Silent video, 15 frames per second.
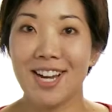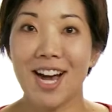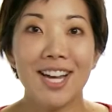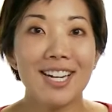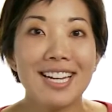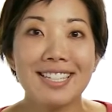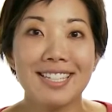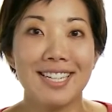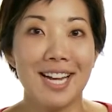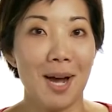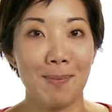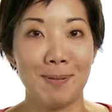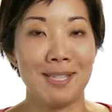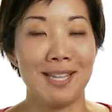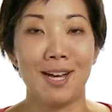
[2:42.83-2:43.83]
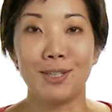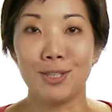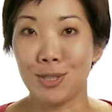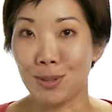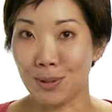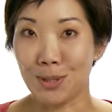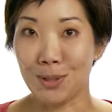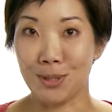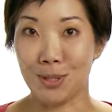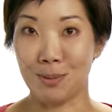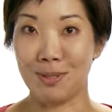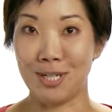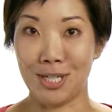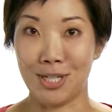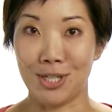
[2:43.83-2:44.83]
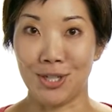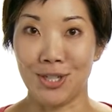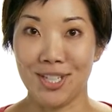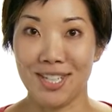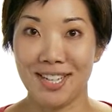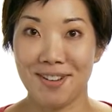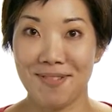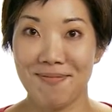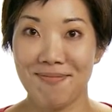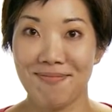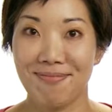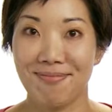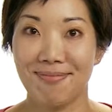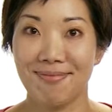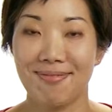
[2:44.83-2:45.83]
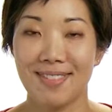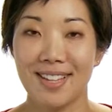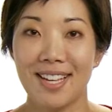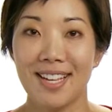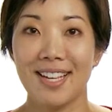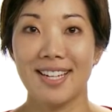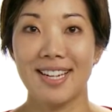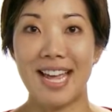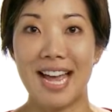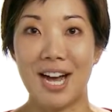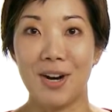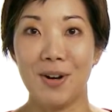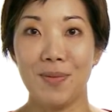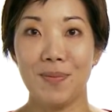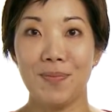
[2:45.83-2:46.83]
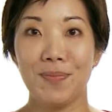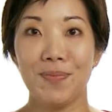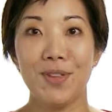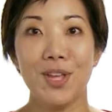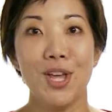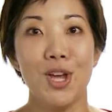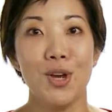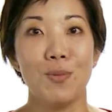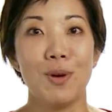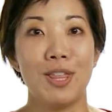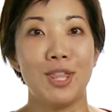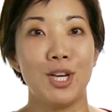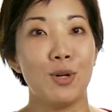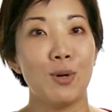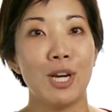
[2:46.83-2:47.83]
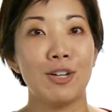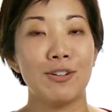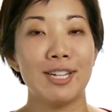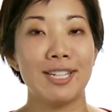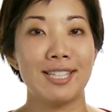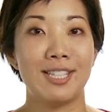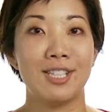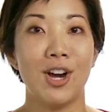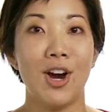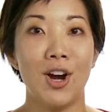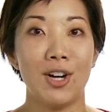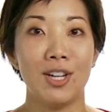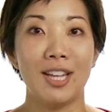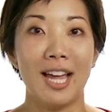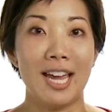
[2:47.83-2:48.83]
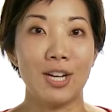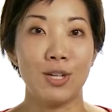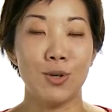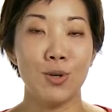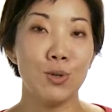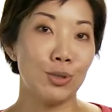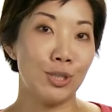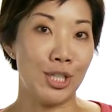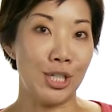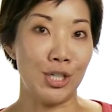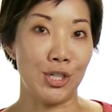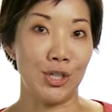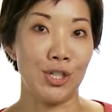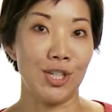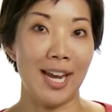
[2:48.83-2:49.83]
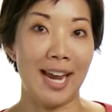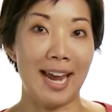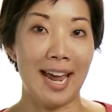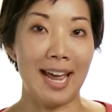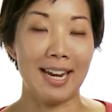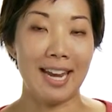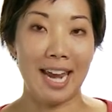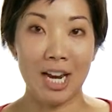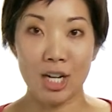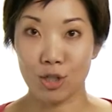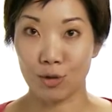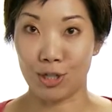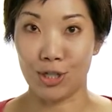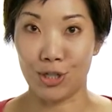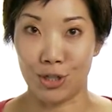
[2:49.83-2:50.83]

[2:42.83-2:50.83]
not easy to upsell to a YouTube t-shirt. Now, with the queries starred like Google t-shirt and Android